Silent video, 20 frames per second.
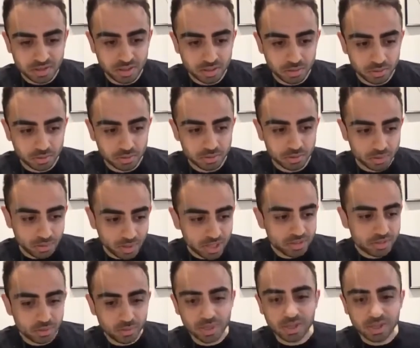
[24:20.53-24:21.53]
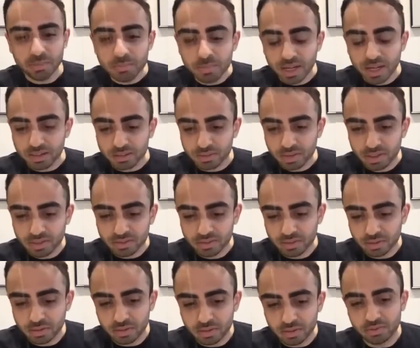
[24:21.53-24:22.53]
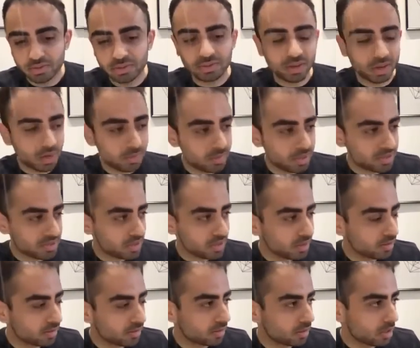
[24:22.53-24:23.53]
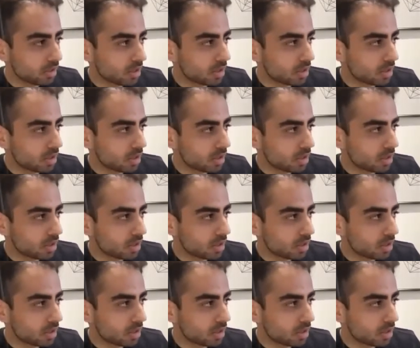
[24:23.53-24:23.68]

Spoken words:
your end-to-end impact, right? So if you start a business,